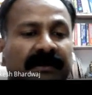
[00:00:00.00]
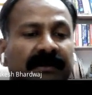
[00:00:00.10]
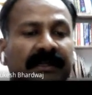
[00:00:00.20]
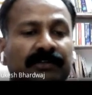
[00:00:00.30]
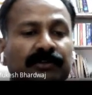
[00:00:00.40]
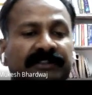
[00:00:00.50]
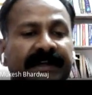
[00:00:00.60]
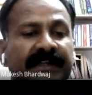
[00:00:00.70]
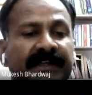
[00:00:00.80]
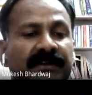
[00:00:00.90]

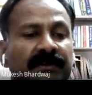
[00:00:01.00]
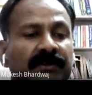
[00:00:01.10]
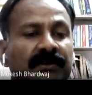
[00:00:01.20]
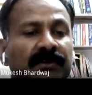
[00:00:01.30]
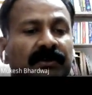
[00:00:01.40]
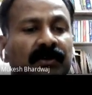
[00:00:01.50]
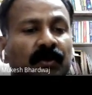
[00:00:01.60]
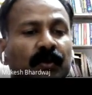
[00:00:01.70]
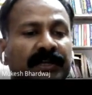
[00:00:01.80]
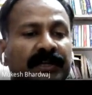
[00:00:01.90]
electrostatic
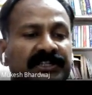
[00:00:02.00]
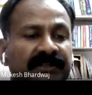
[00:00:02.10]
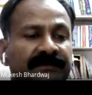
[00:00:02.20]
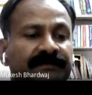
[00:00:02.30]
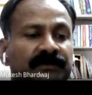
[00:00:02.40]
region.